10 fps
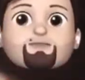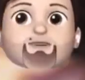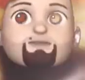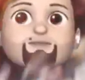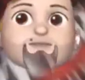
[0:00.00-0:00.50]

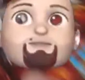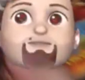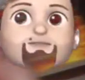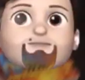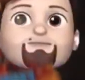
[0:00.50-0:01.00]
I think
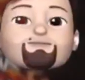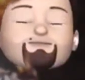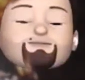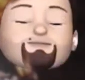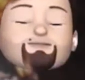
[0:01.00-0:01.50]
it is
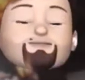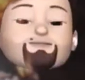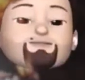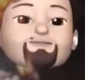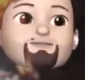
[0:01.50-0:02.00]
still
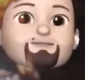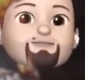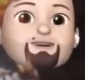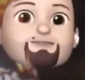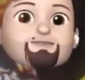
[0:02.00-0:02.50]
not
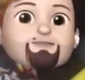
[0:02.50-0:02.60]
yet